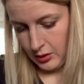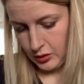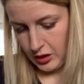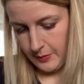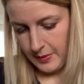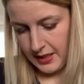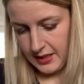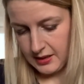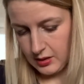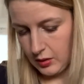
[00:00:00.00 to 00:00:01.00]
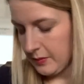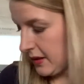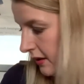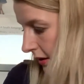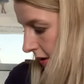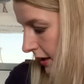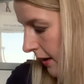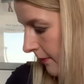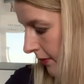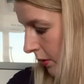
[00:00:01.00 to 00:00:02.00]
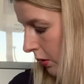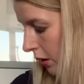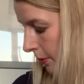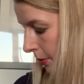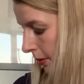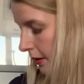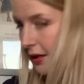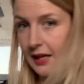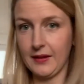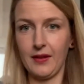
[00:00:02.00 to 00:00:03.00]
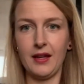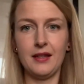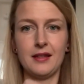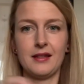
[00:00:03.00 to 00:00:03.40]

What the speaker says: So your blade comes in a little envelope like this.